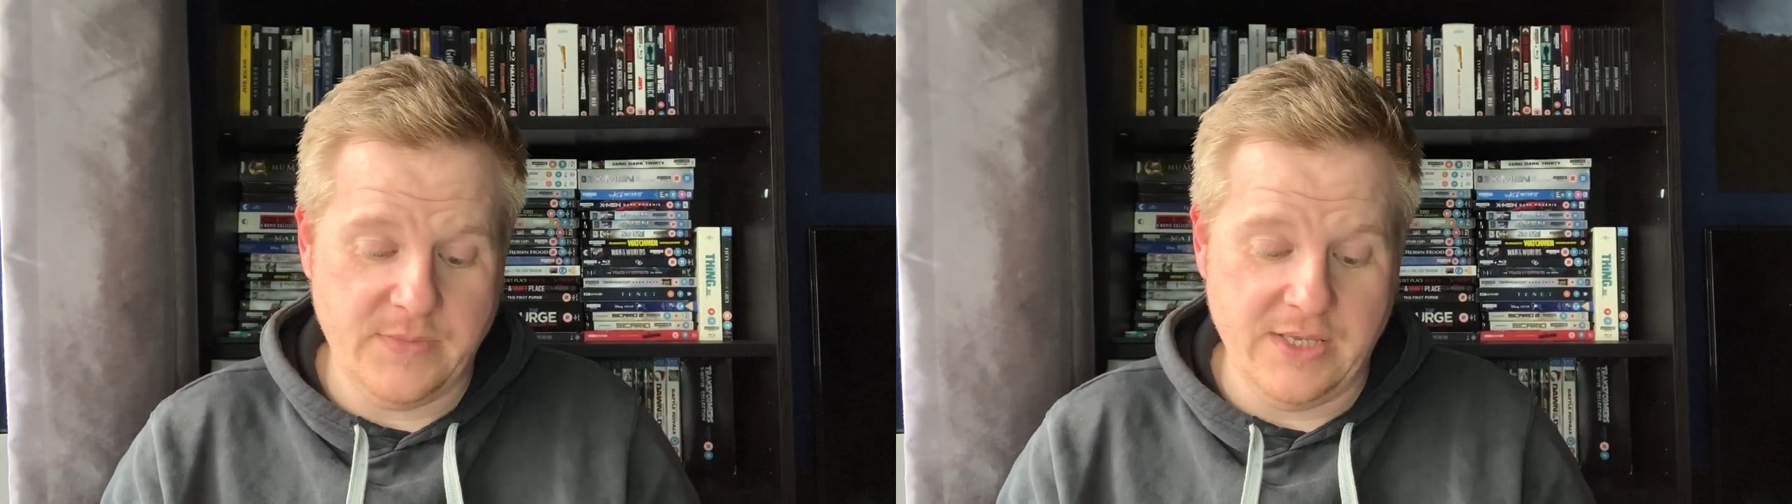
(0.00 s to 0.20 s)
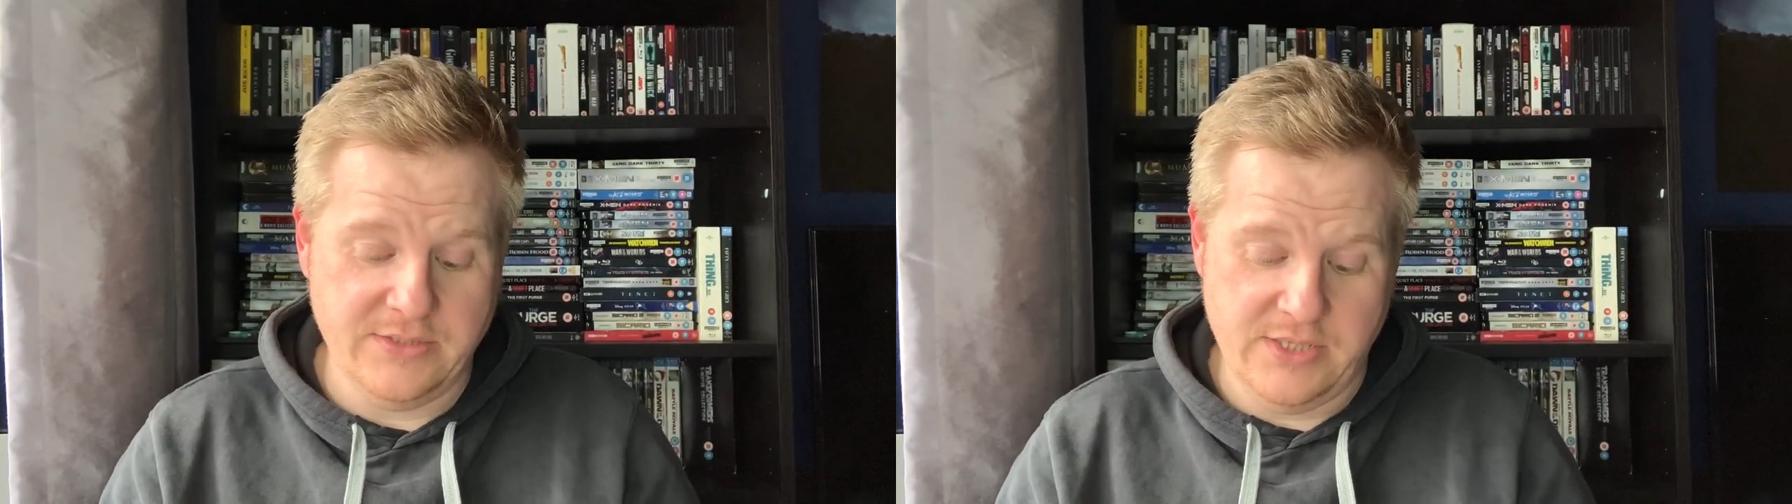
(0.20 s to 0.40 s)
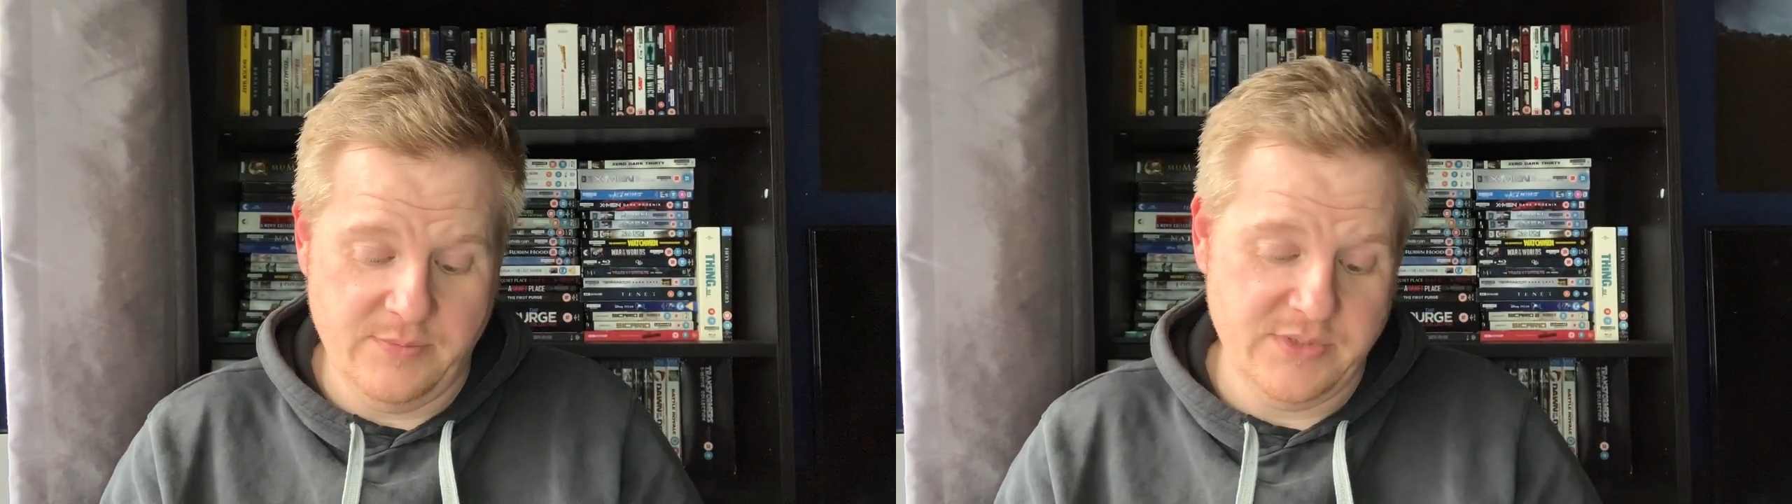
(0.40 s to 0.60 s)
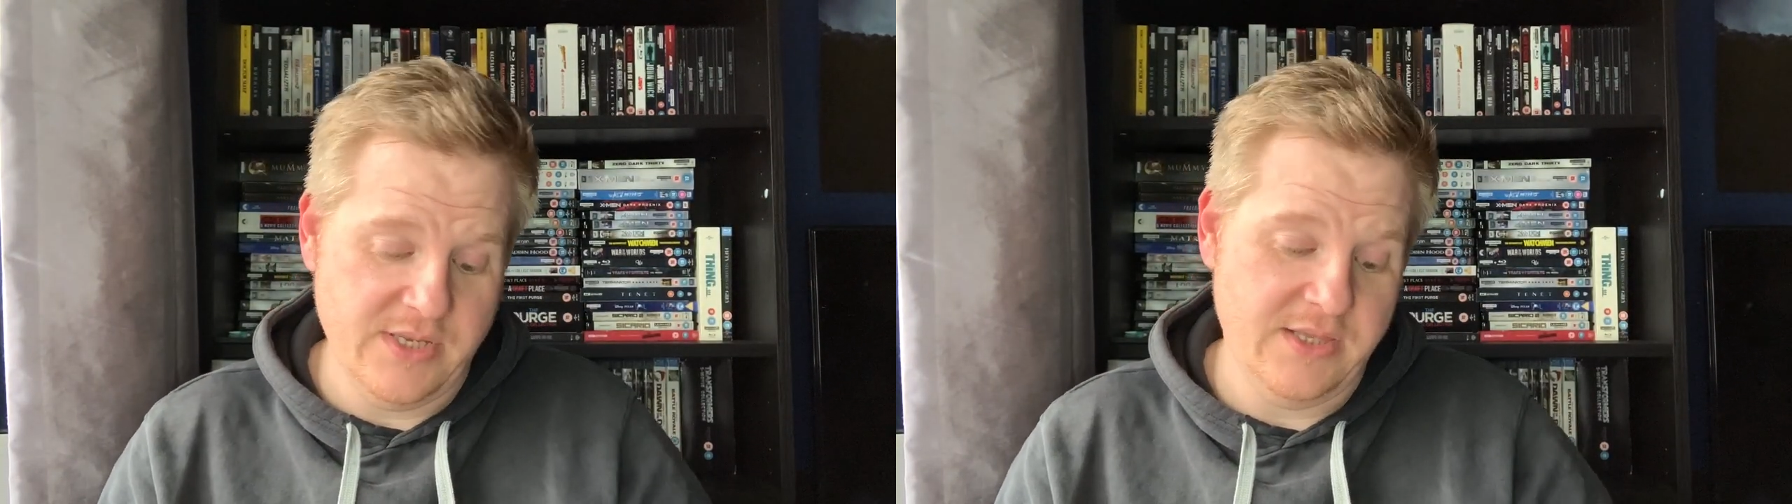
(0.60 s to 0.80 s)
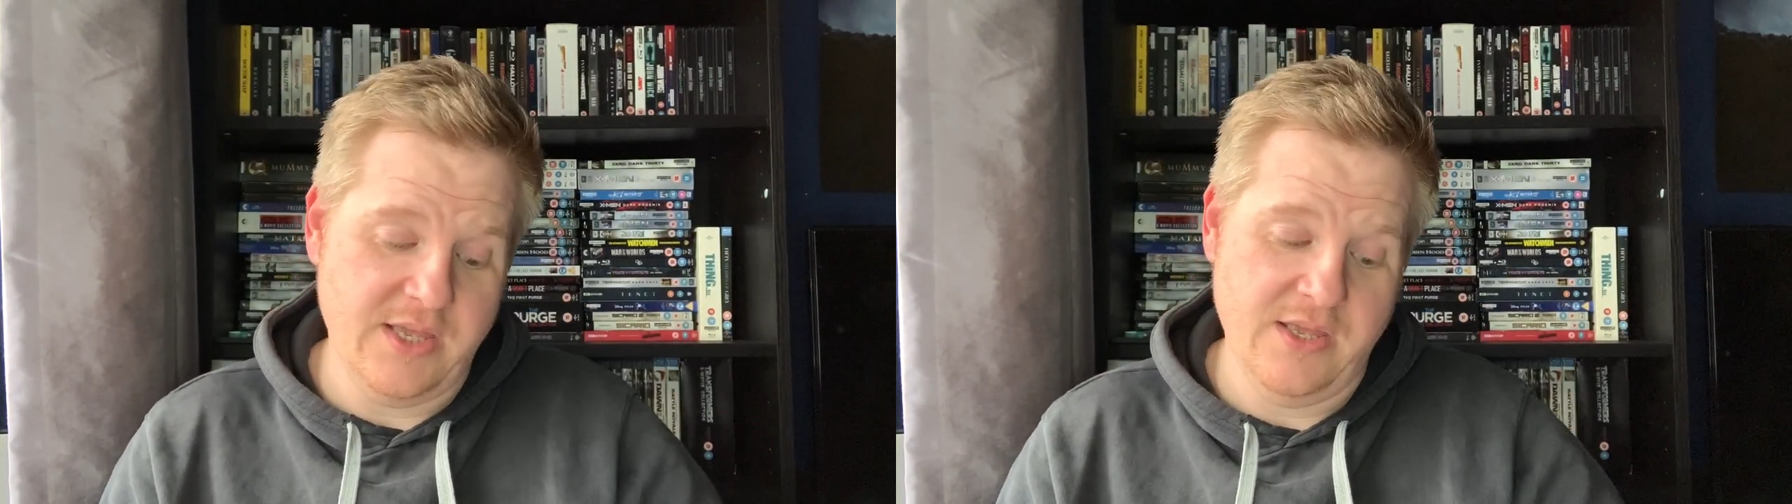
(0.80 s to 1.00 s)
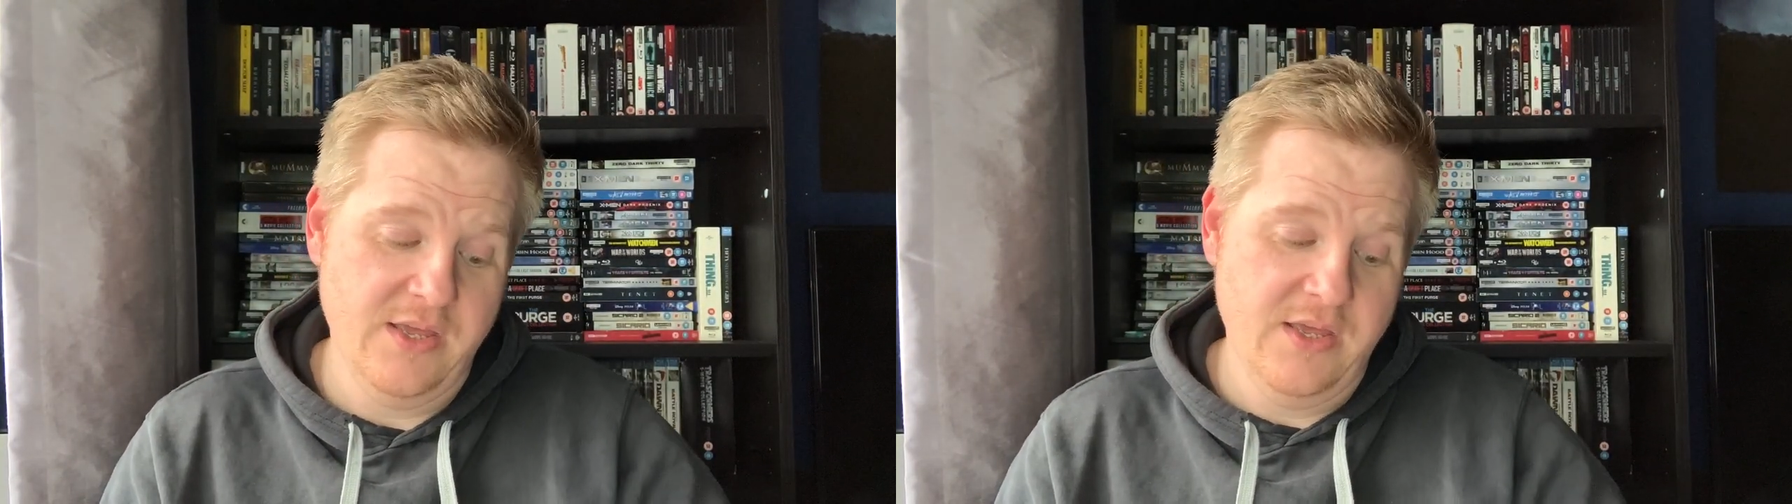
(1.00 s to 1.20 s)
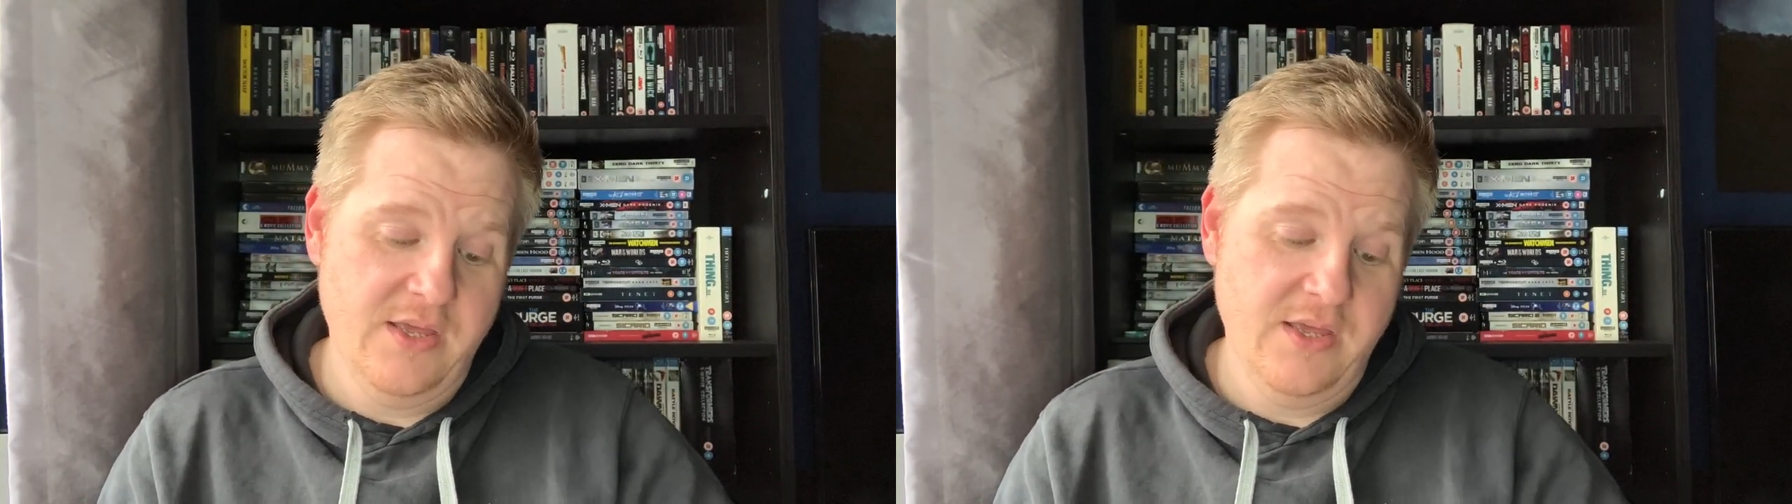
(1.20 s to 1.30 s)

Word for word: as James said there,